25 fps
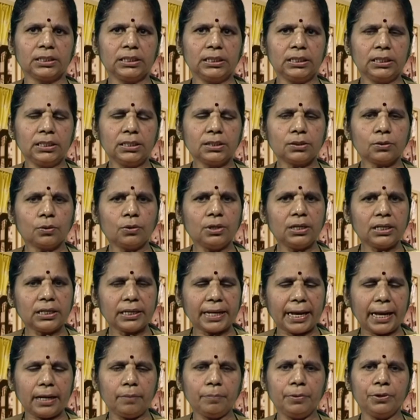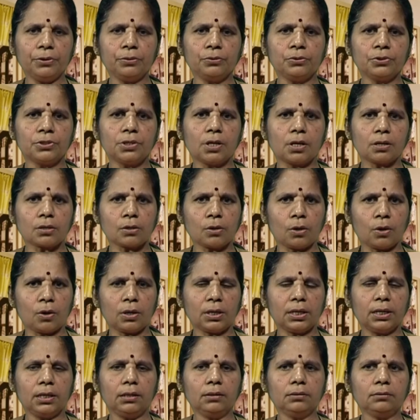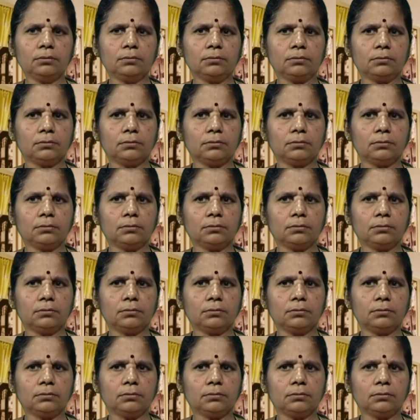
So, it can be used on cotton,